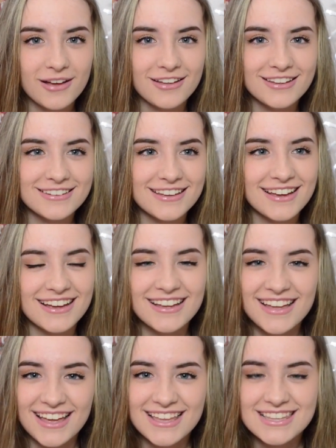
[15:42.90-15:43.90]
but yeah,
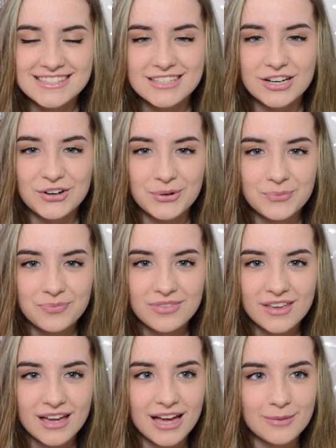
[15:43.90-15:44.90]
and so
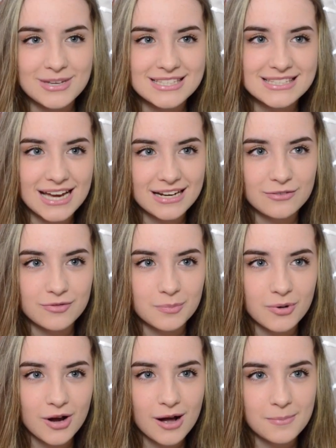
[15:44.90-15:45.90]
I'm excited for
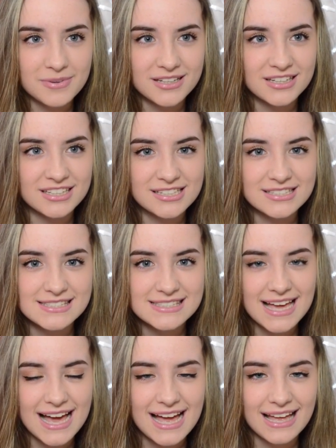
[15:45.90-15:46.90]
prom
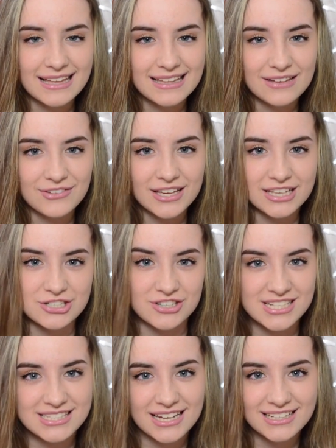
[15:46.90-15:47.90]
because I have like a
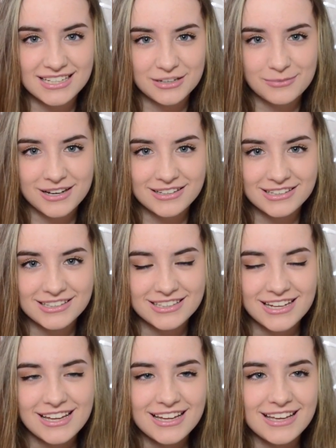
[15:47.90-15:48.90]
dress idea in
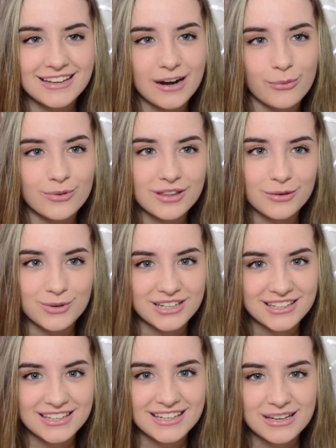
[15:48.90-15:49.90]
mind I really want
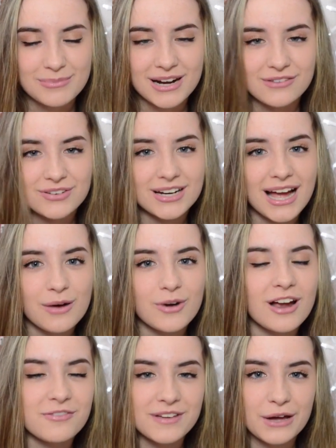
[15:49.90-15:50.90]
to get it, but I forgot
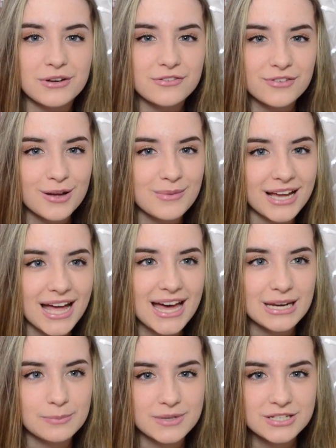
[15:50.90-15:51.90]
where I found it from. Like I
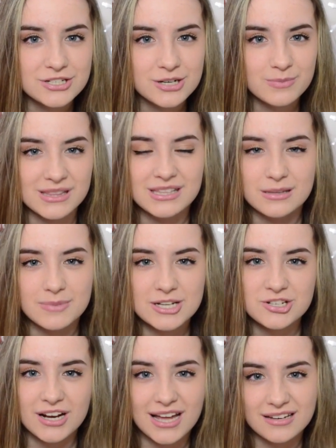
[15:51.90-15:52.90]
had a picture, but then the
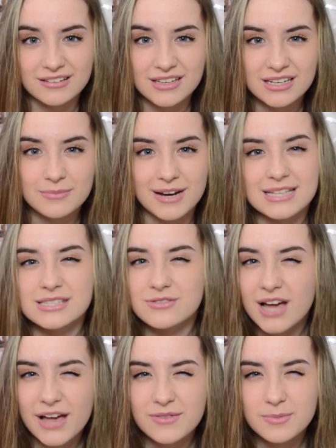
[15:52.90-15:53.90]
picture got deleted, but I still
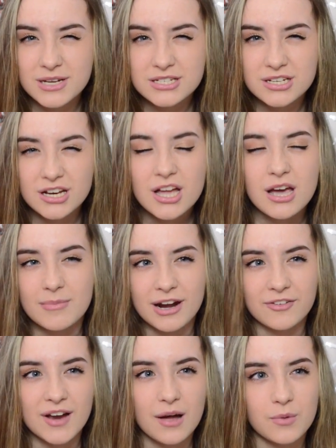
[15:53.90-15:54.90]
have the picture, but
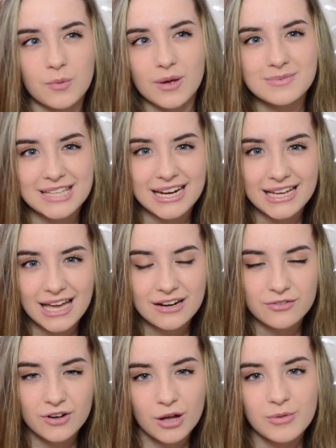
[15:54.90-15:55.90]
I forgot what website I got
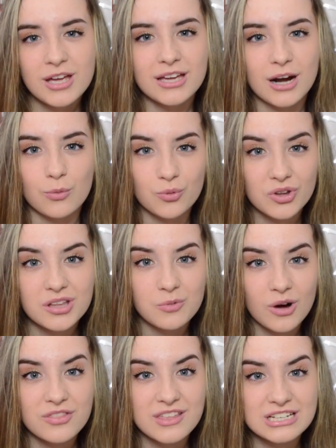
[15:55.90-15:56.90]
it from. I really
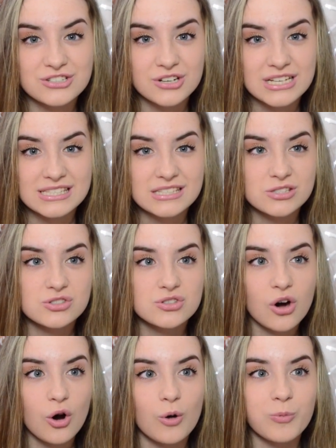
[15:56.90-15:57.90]
want that dress. It's
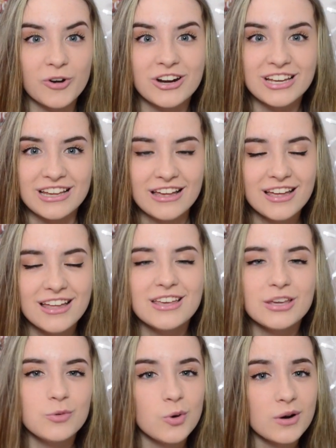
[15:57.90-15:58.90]
so pretty.
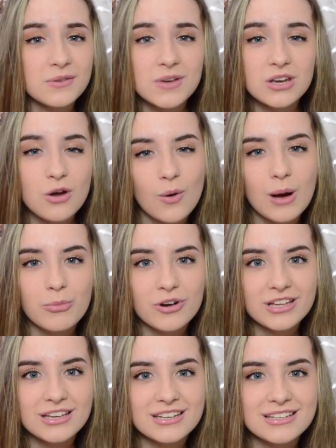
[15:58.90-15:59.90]
You don't even know how
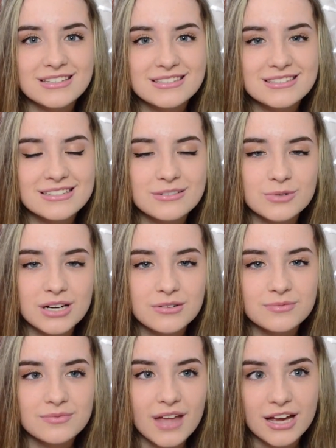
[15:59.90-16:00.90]
pretty it is. Well,
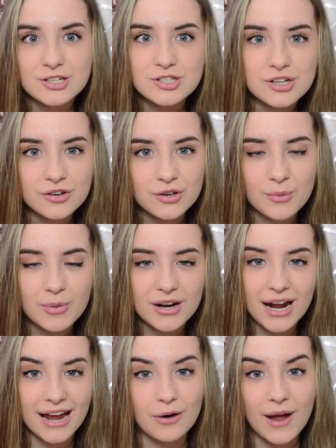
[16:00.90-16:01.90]
I show you, but
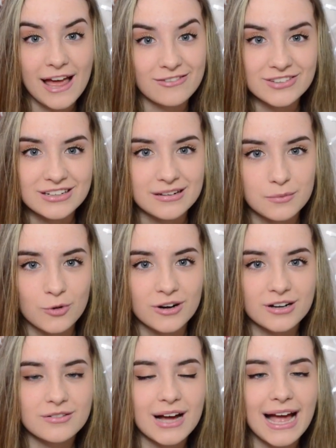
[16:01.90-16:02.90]
I don't have it anymore.
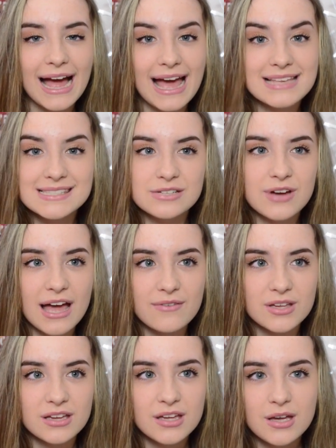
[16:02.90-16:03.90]
But I still have
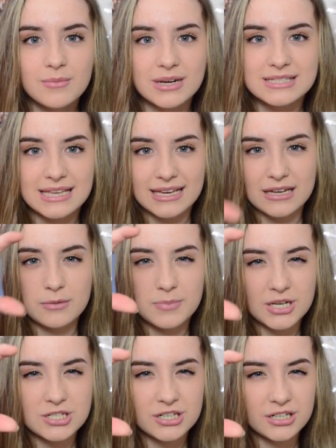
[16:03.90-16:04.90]
it, but it's like in a
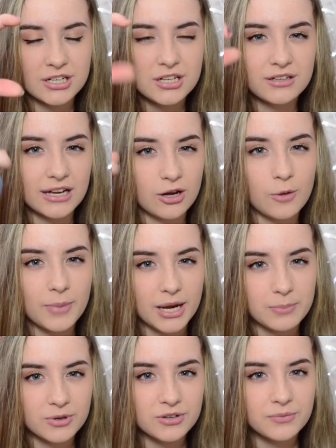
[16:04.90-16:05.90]
picture, like on
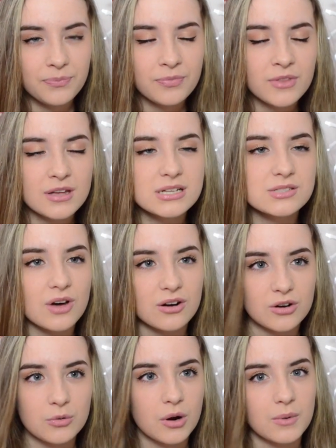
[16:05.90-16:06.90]
paper. So I
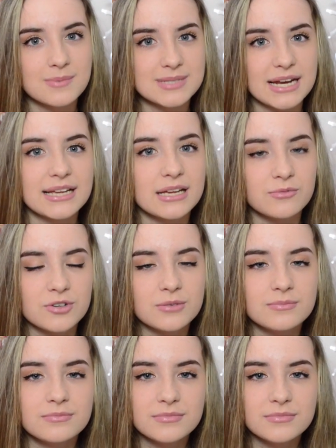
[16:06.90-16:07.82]
don't know what website it came from.